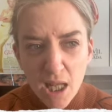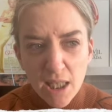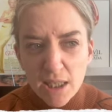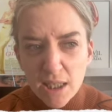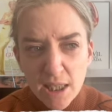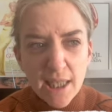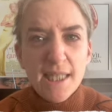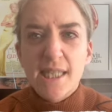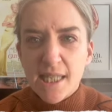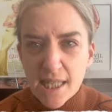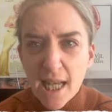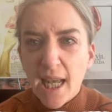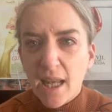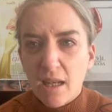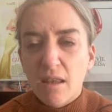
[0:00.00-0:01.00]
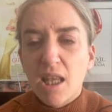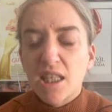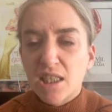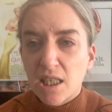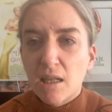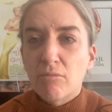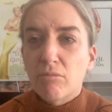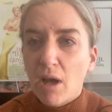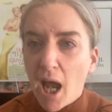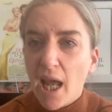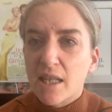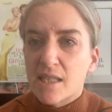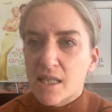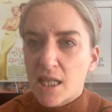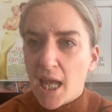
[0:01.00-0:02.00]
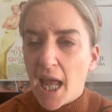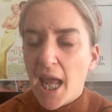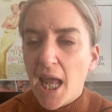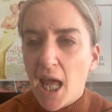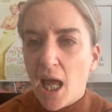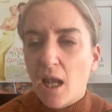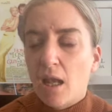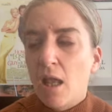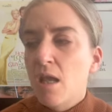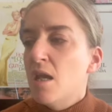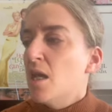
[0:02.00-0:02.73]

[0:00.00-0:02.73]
she said that she writes to heal.